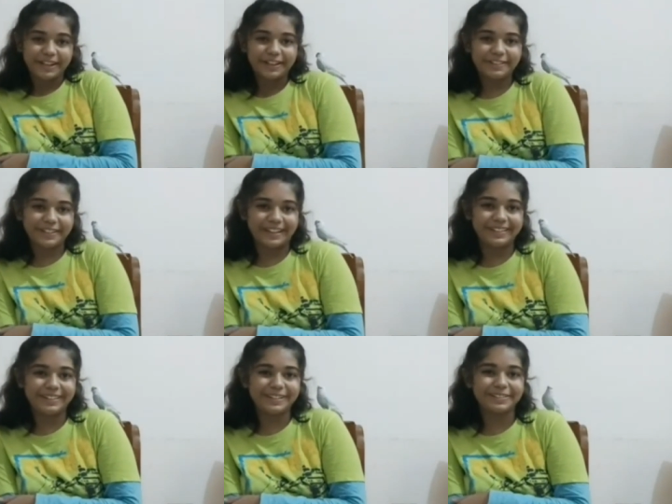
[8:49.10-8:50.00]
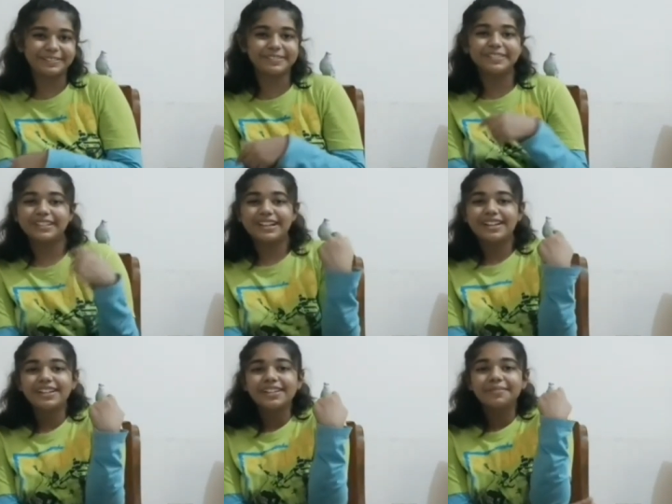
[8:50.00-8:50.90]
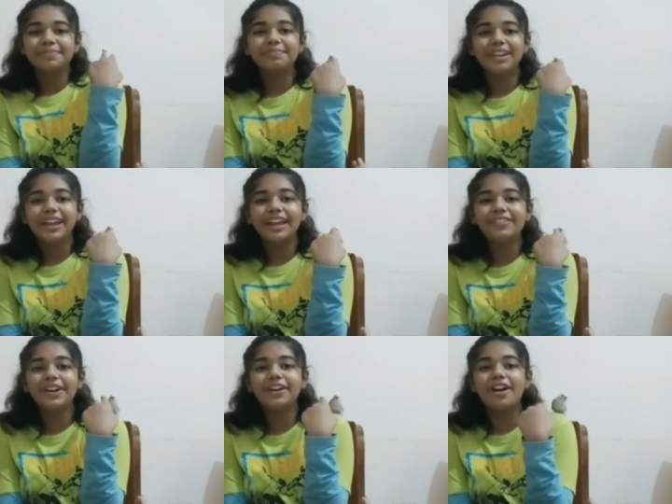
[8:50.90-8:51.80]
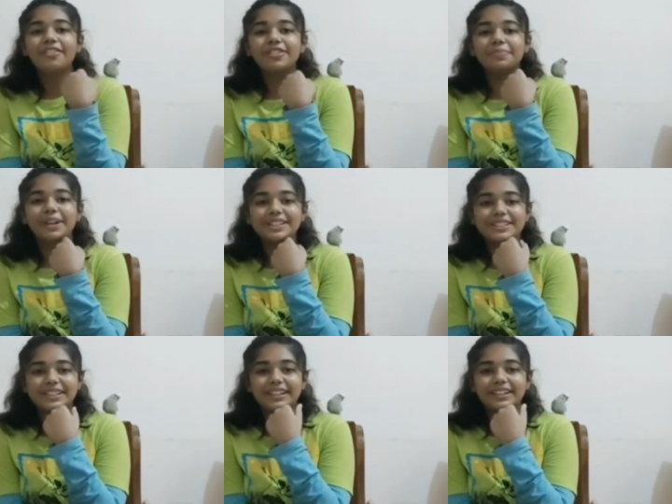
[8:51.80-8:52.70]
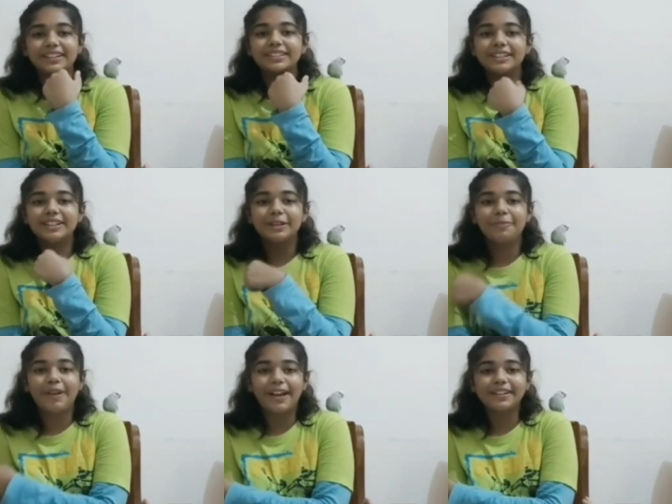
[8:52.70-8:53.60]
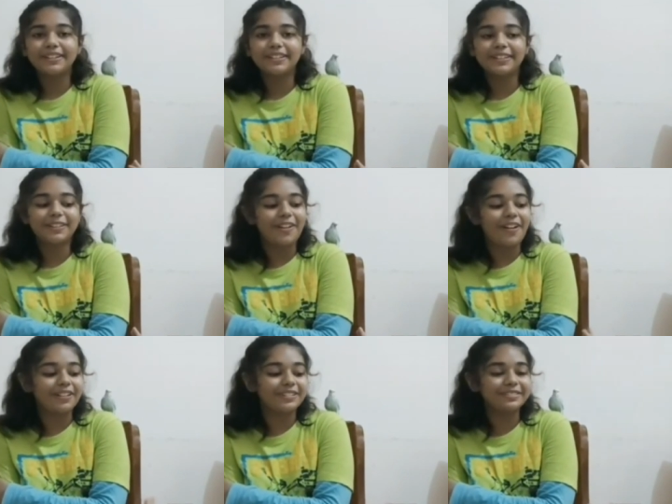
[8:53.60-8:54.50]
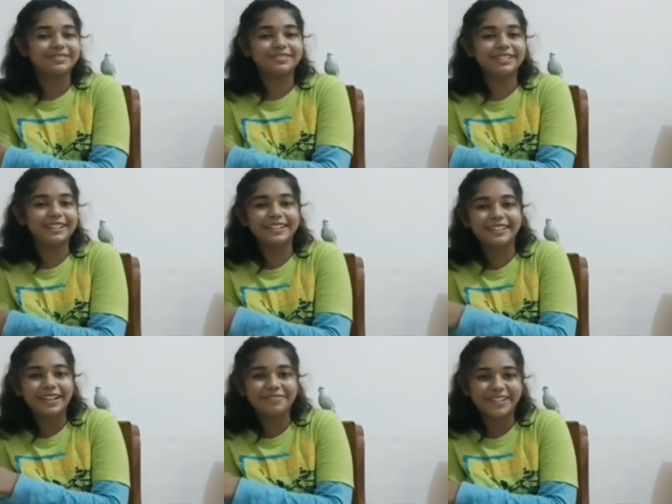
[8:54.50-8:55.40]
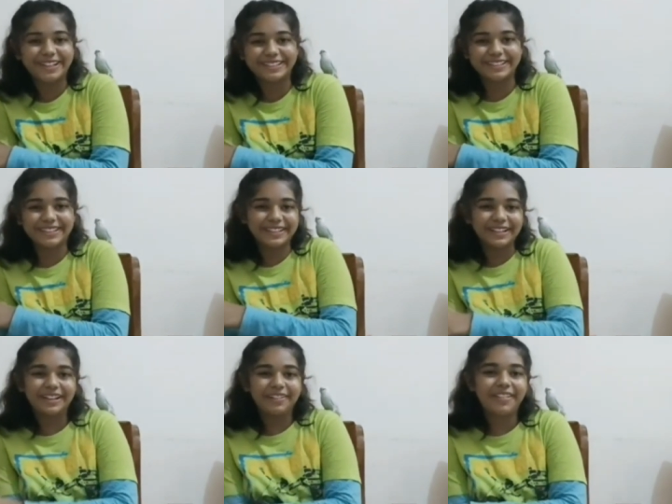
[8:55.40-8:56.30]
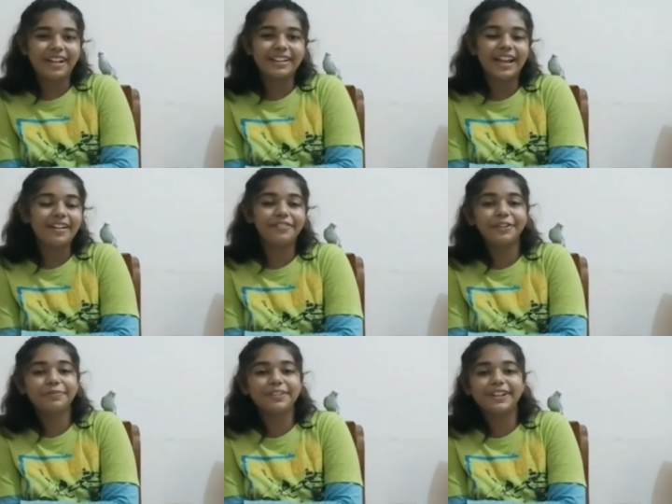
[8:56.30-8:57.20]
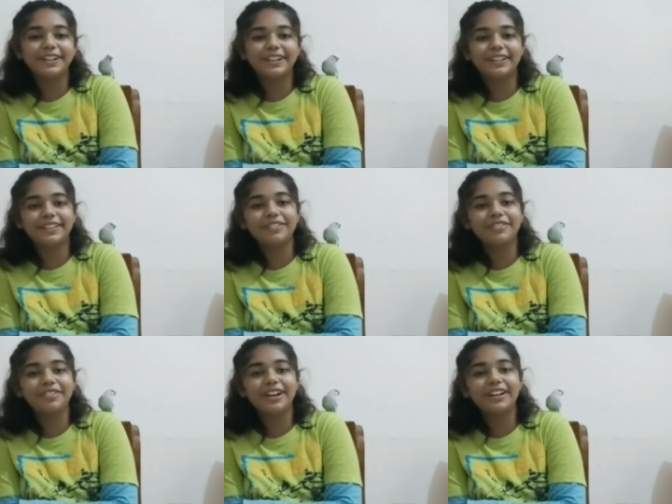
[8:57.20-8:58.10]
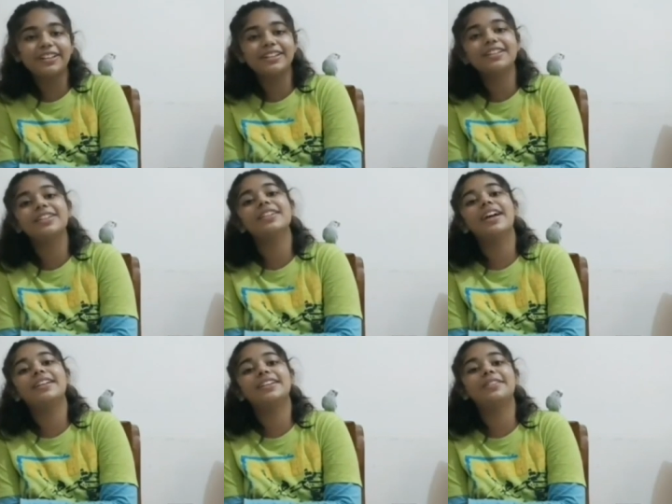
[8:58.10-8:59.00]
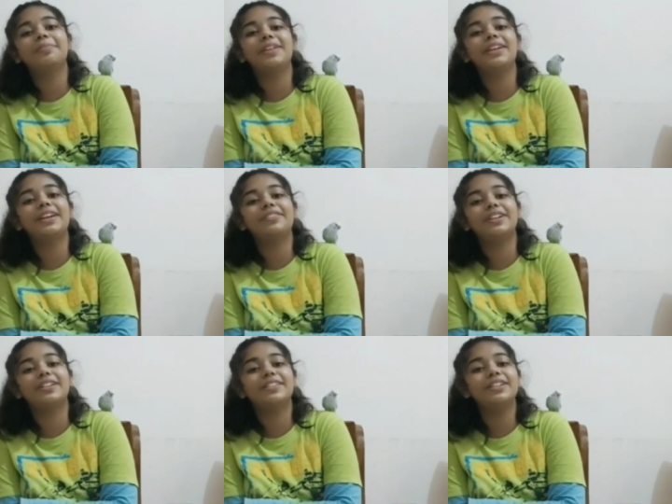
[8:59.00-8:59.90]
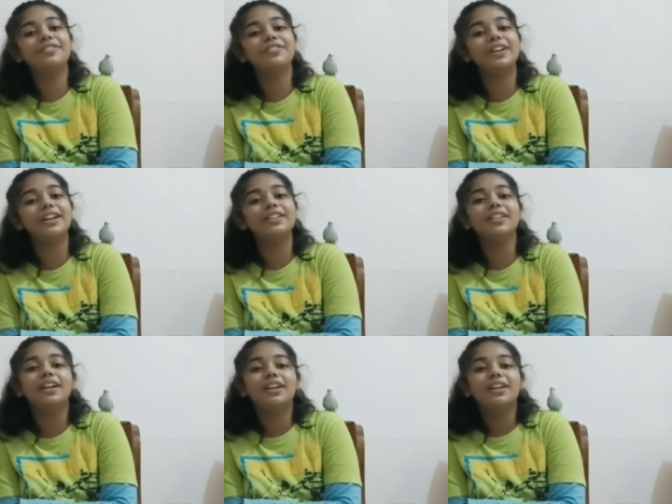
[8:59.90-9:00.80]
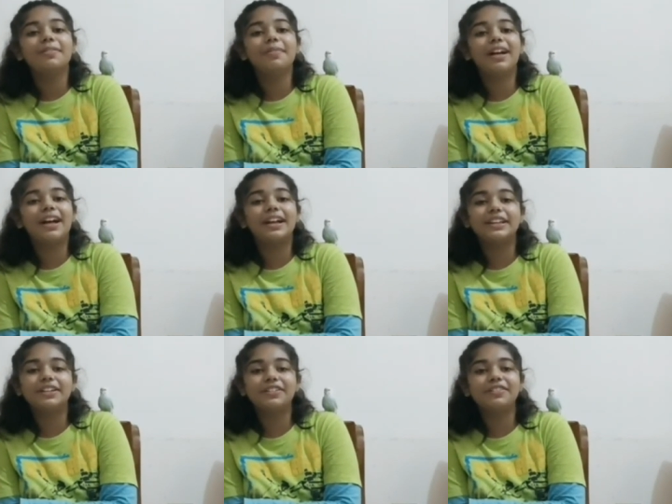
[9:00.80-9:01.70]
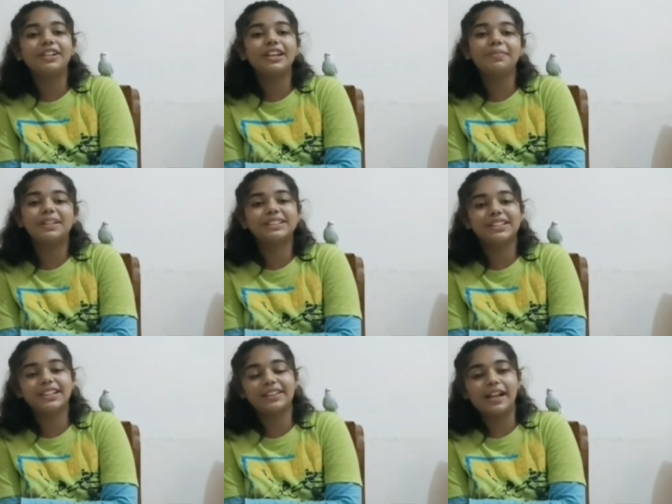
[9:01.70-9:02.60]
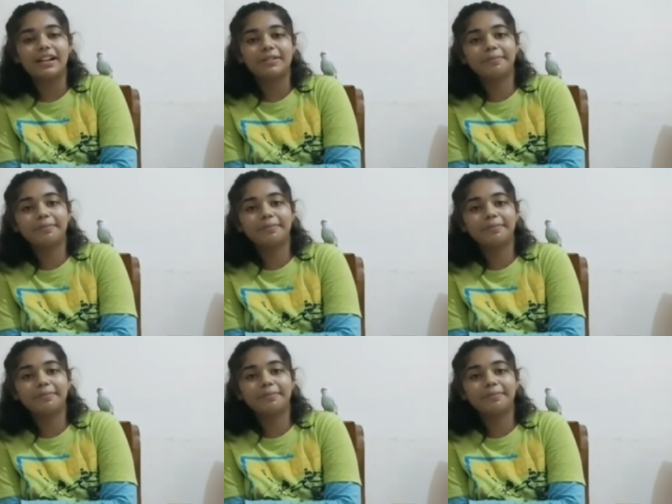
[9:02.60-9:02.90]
Okay, so behavior of a budgie depends on a budgie. Well, every bird is different and its behavior is different, but usually budgies are